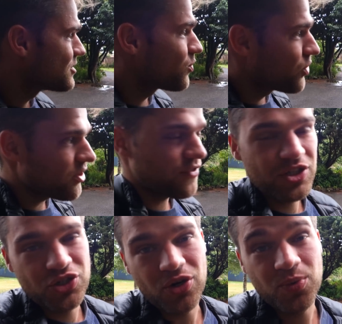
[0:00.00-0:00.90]
So we're not
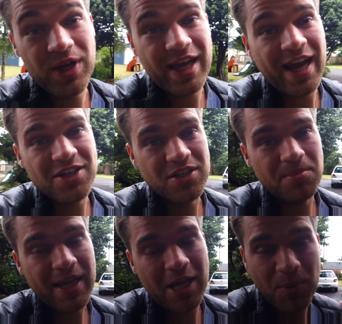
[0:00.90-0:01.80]
really sure if we can actually
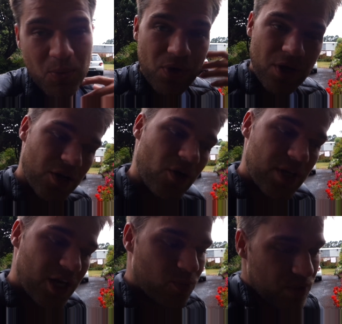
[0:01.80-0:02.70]
make it but we're gonna go
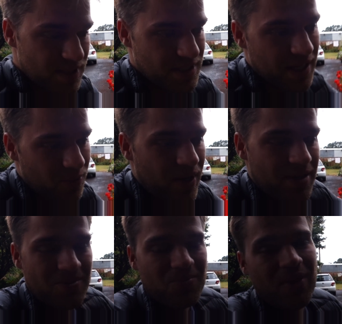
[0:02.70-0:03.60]
there and we'll see
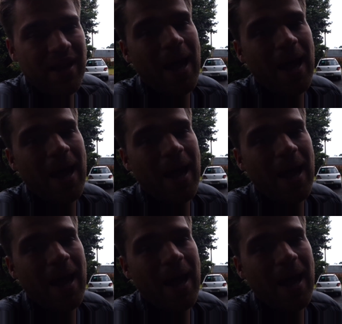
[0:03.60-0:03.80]
what, what